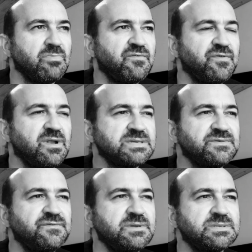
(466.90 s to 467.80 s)
if
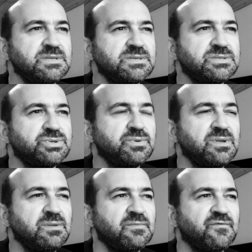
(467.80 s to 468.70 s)
philosophy is this
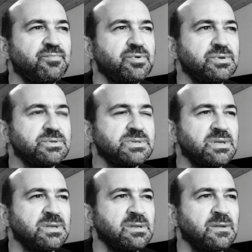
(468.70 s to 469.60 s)
dream of
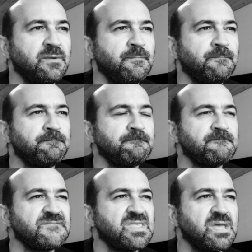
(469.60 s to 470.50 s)
producing
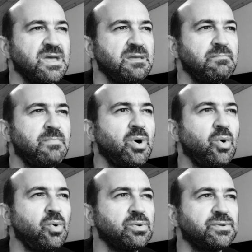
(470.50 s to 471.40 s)
a
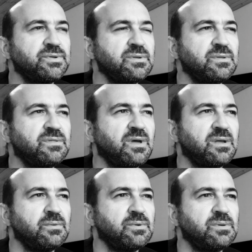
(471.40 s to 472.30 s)
mold
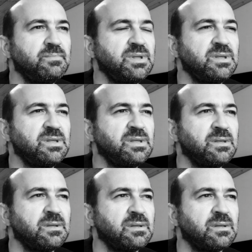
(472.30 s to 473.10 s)
that would be